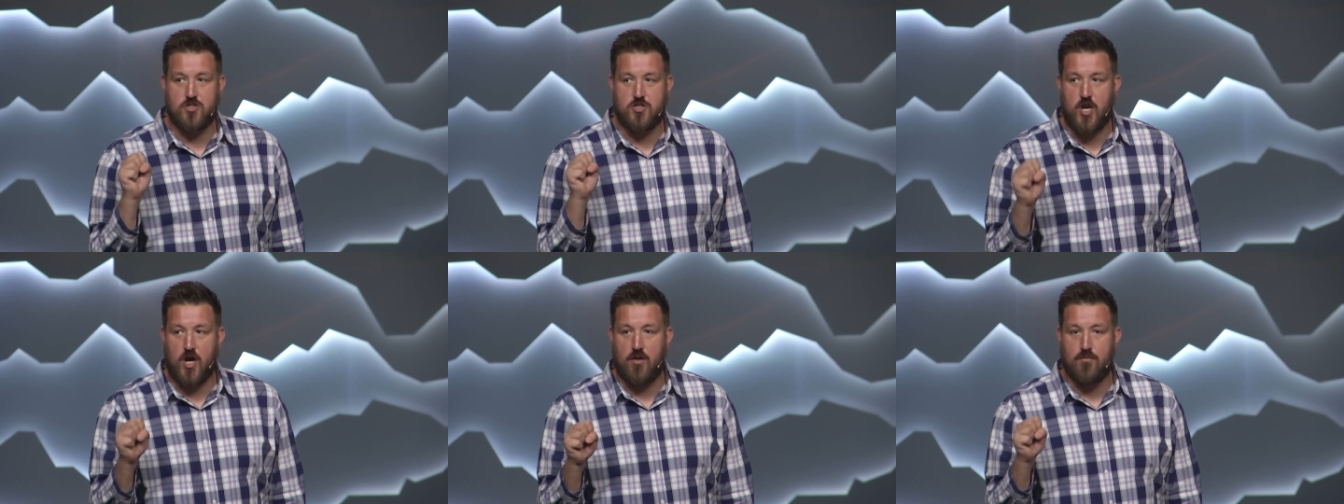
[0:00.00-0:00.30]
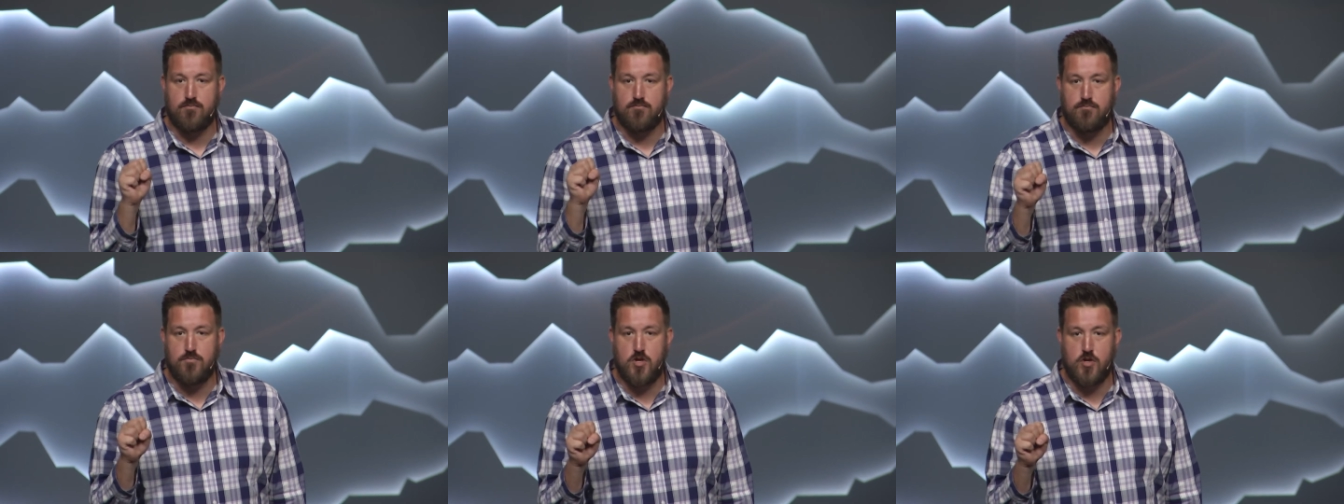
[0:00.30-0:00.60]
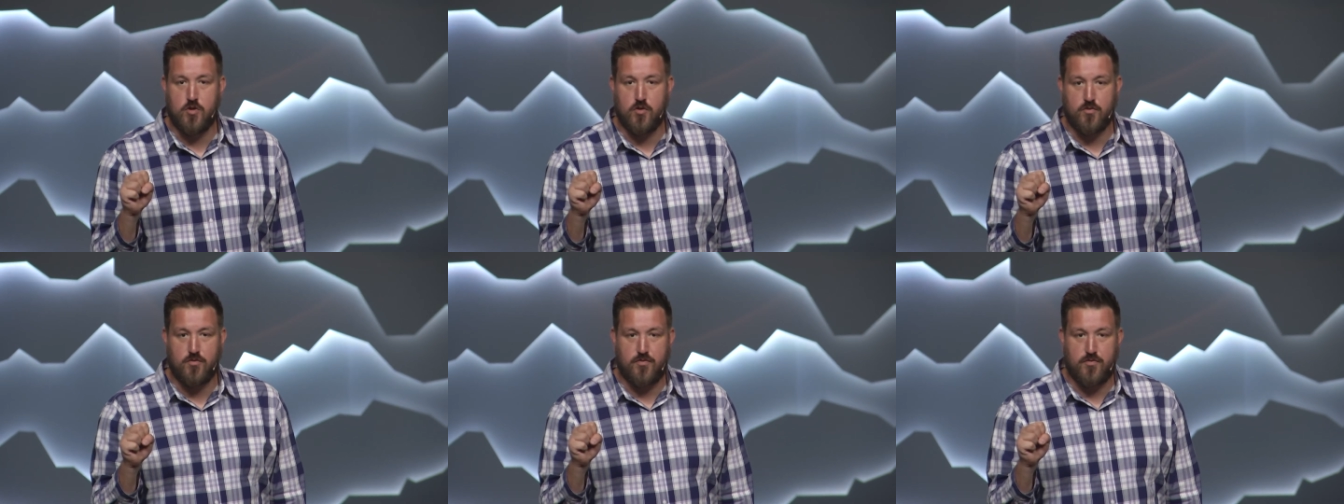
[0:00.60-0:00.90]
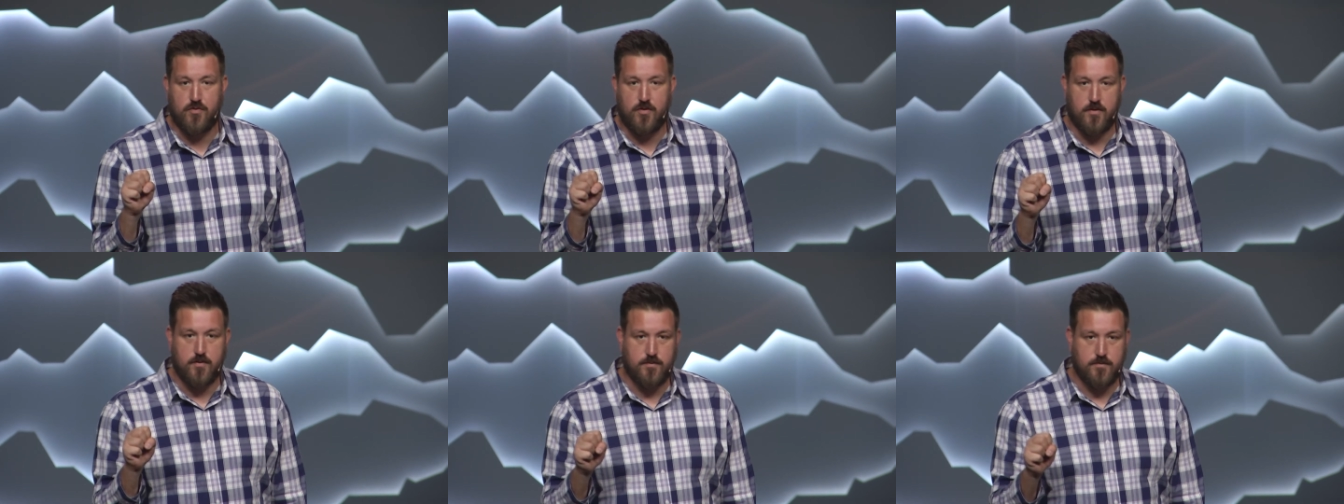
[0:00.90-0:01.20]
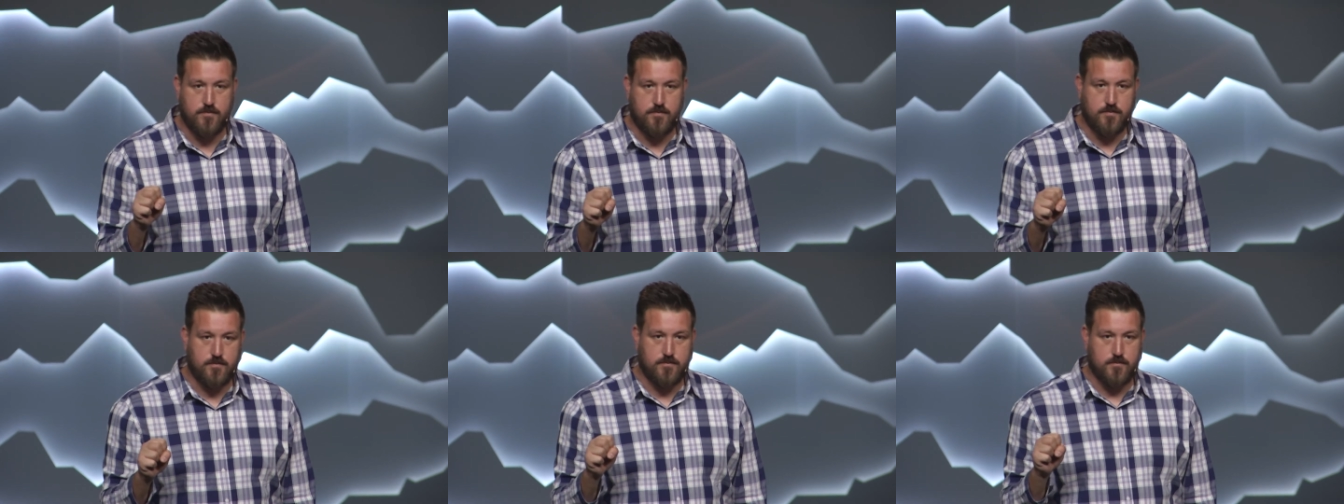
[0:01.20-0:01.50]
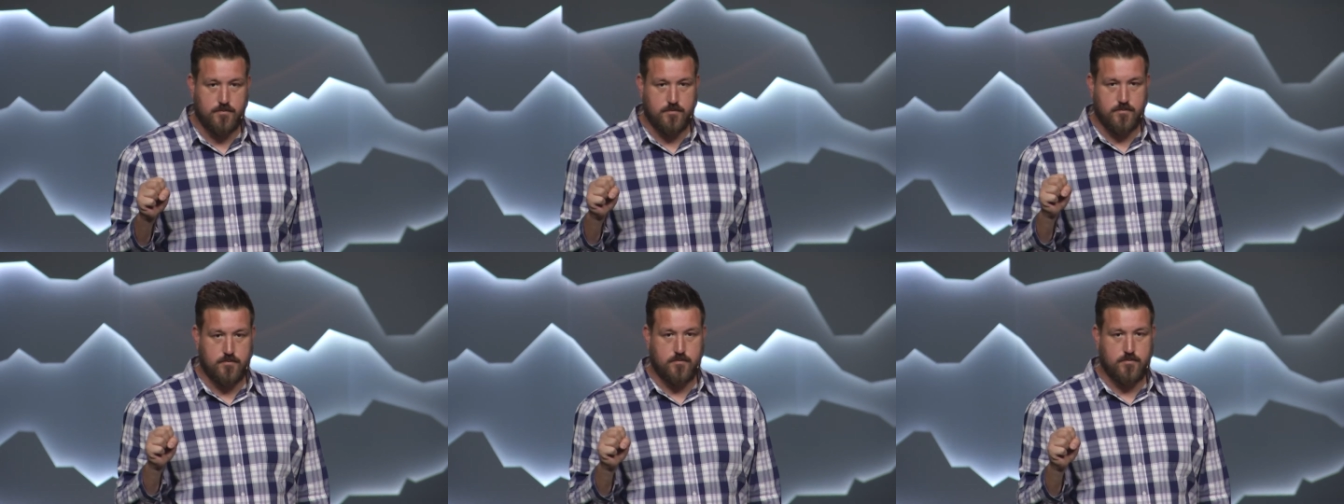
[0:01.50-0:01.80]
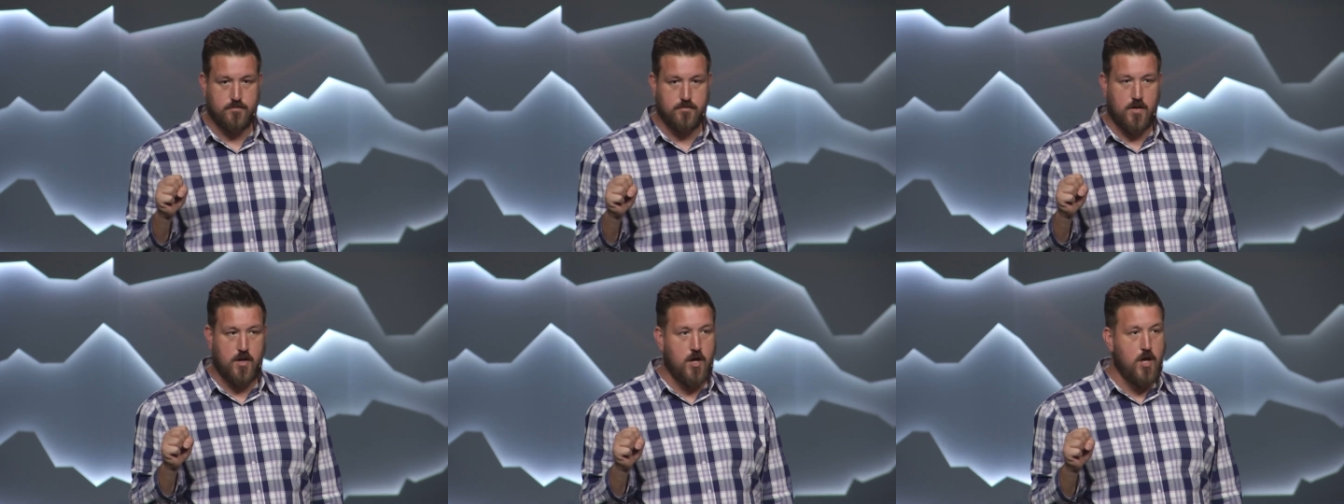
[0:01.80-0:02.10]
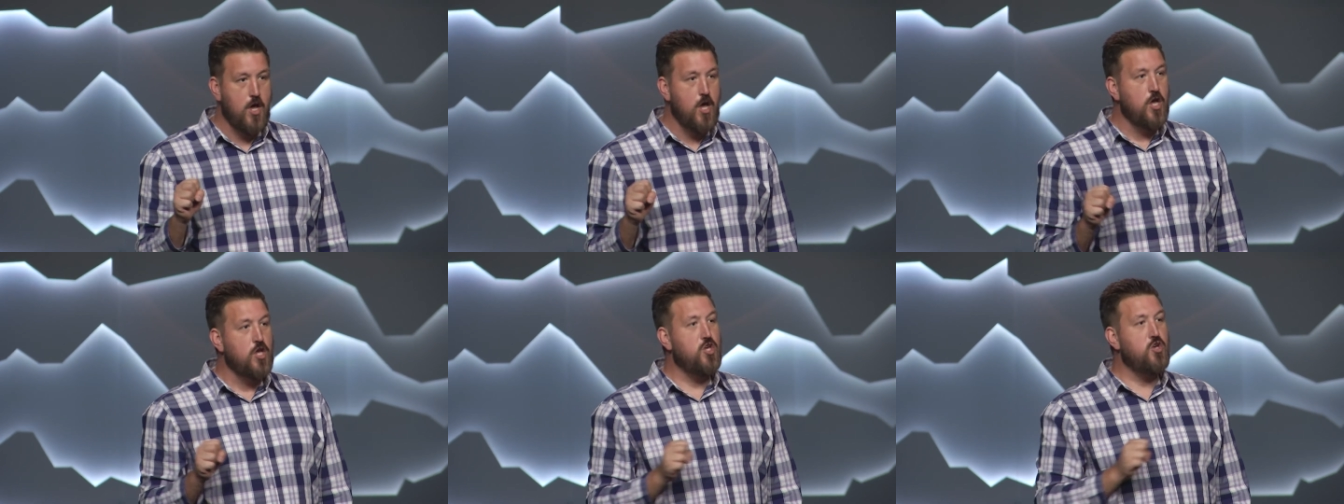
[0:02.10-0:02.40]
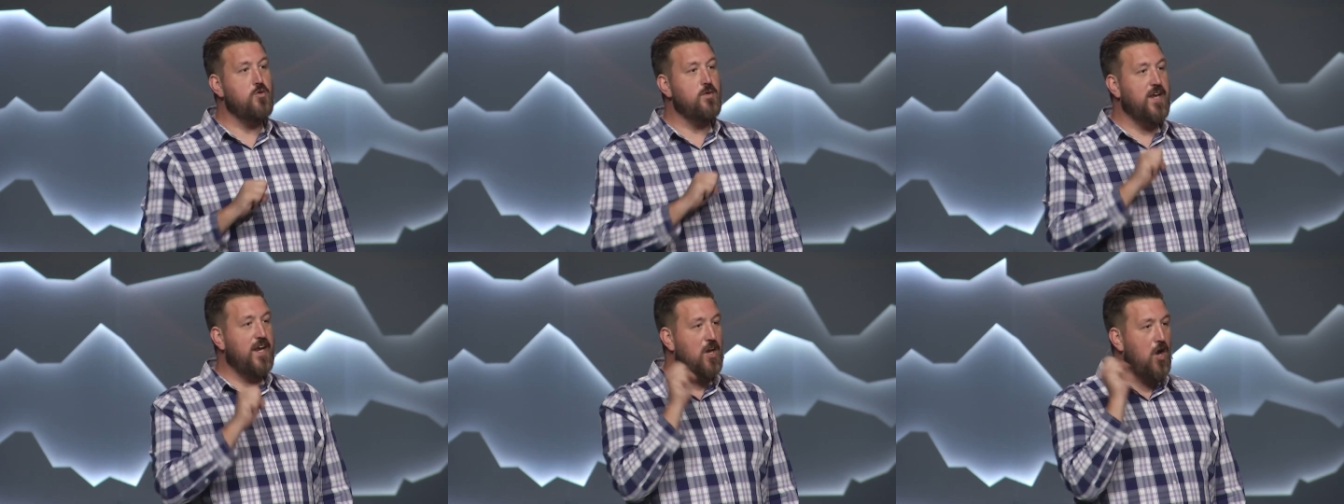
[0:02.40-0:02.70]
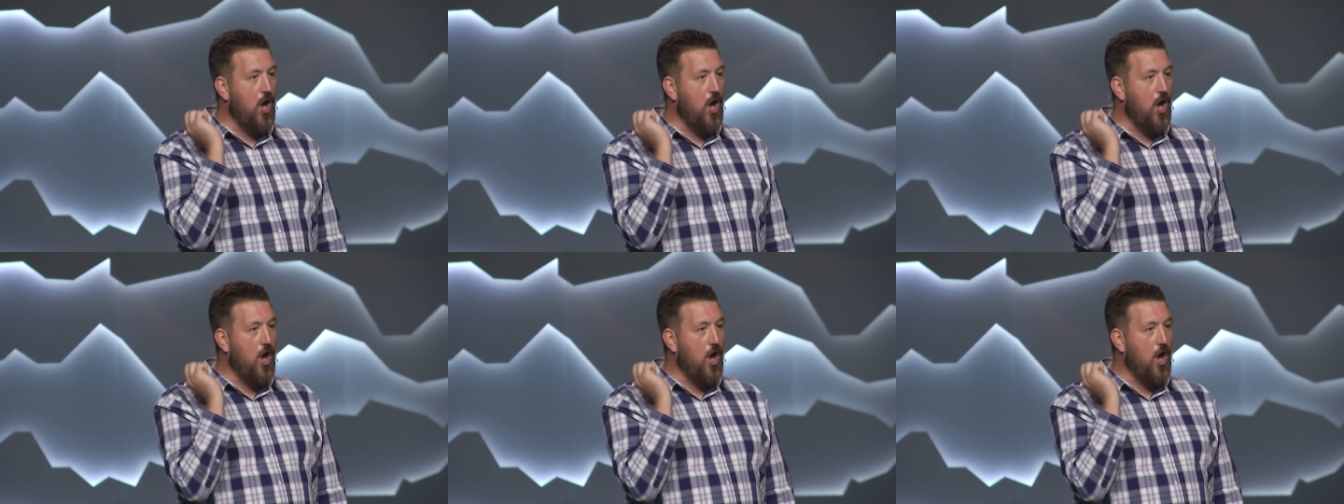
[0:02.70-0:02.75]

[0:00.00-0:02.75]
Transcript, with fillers: don't move. You need